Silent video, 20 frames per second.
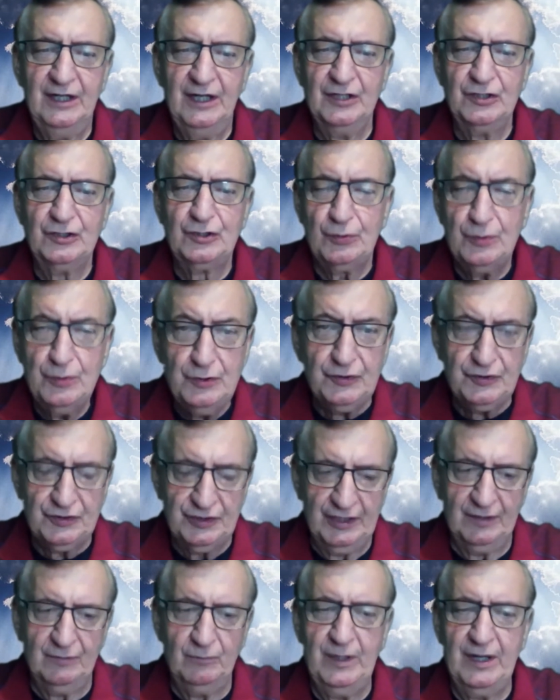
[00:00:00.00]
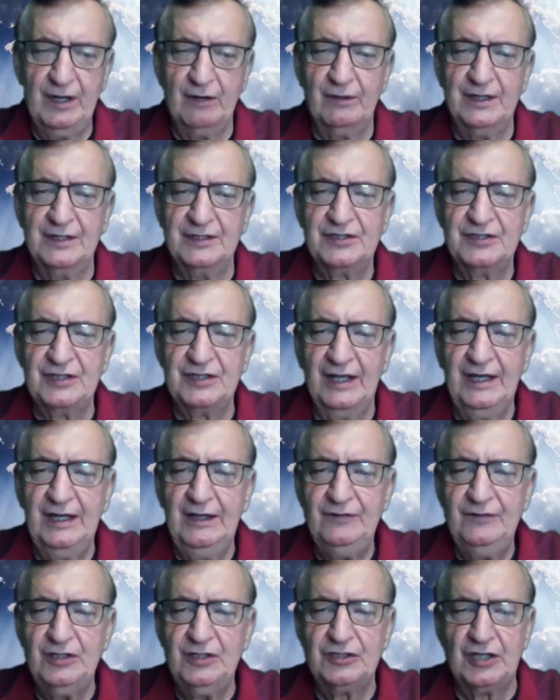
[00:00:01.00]
In truth, then, we are
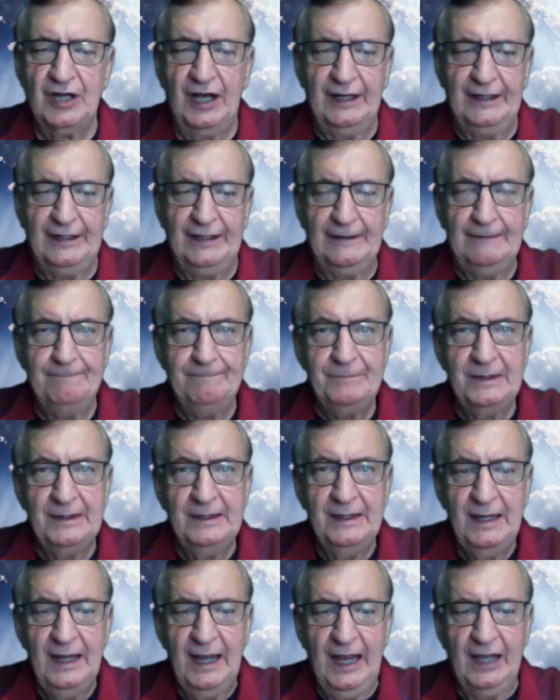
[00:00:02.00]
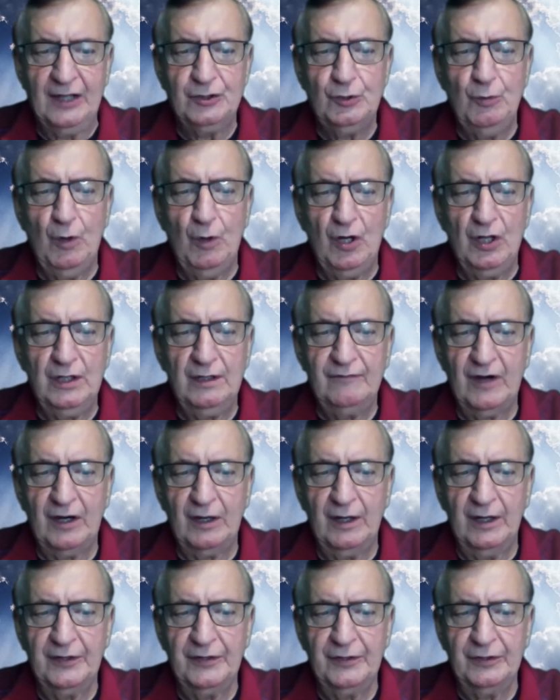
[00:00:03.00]
enslaved to China and to all of
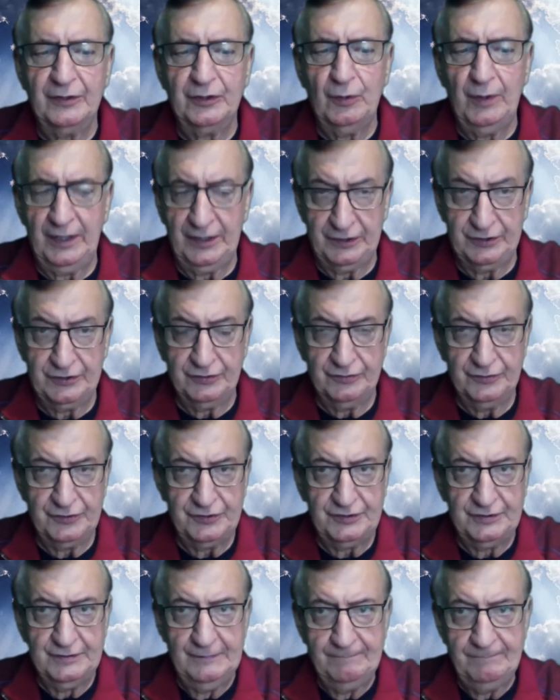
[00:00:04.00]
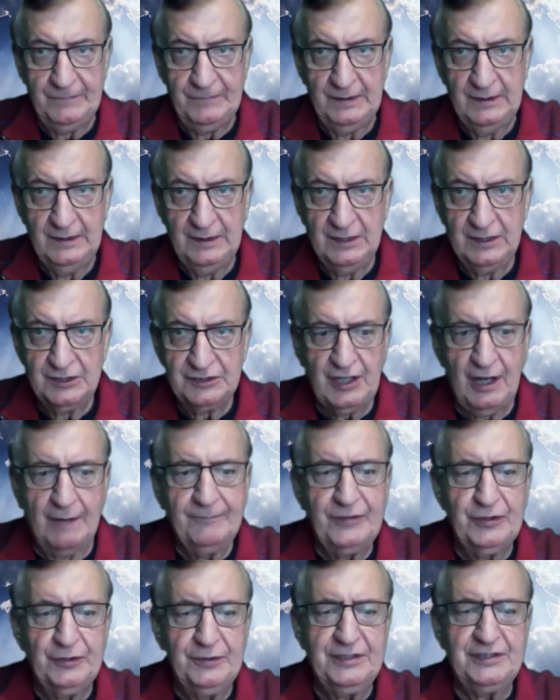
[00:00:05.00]
our other creditors.
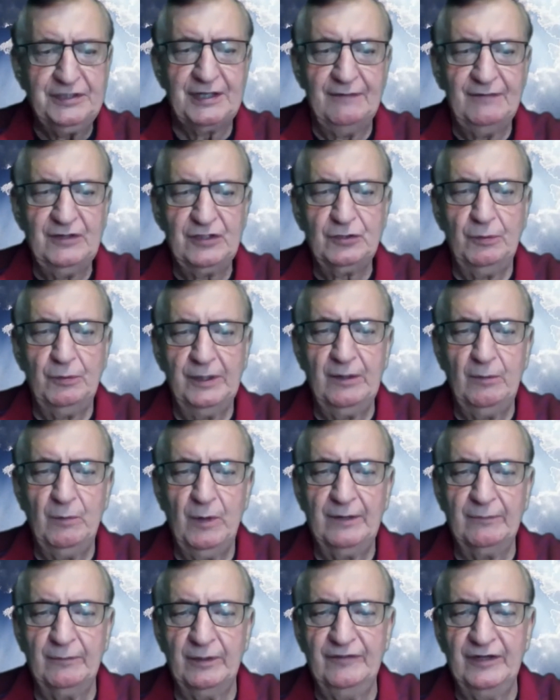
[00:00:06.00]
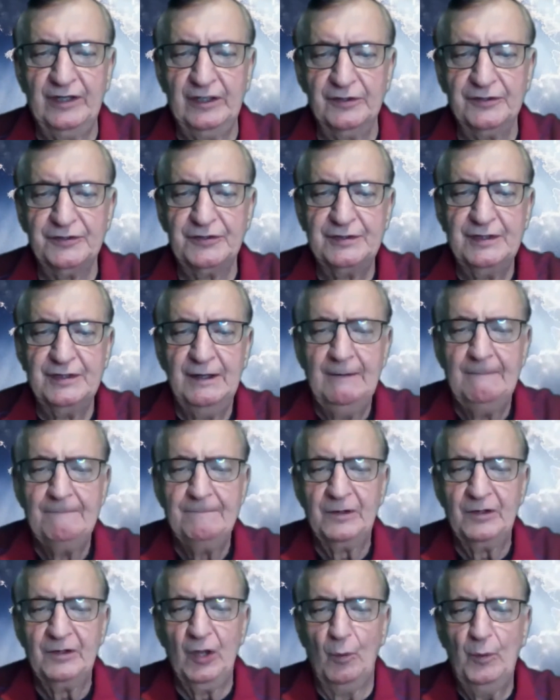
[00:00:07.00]
Psalm 37:21 reveals,
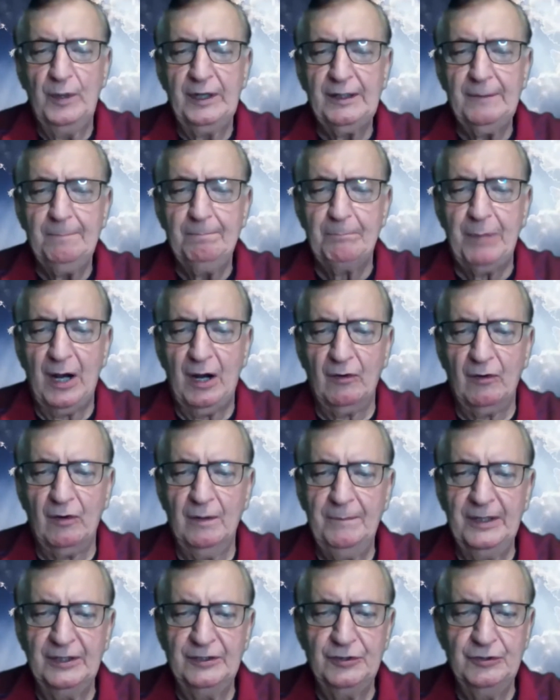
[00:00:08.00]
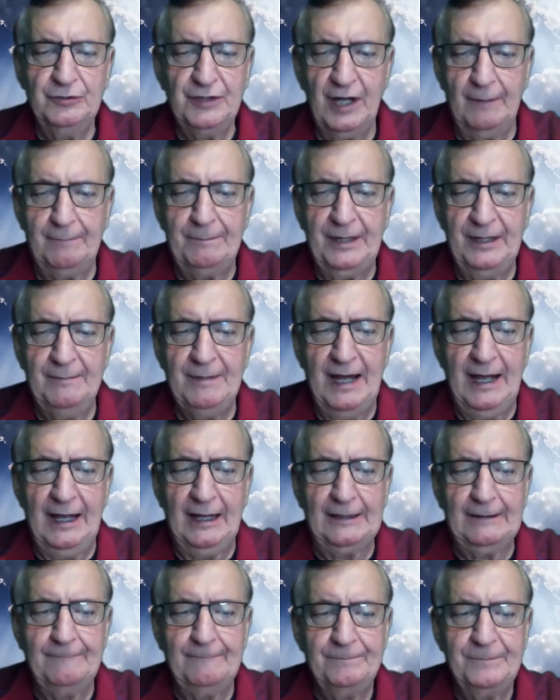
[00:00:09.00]
the wicked borrow but do not pay
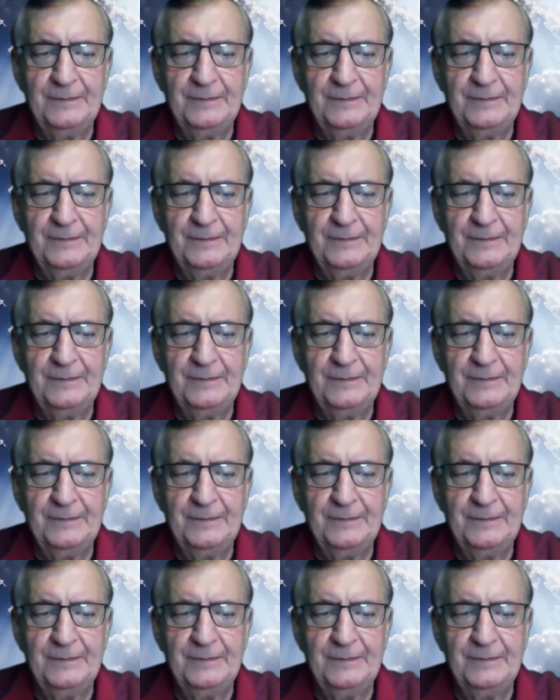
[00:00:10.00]
back.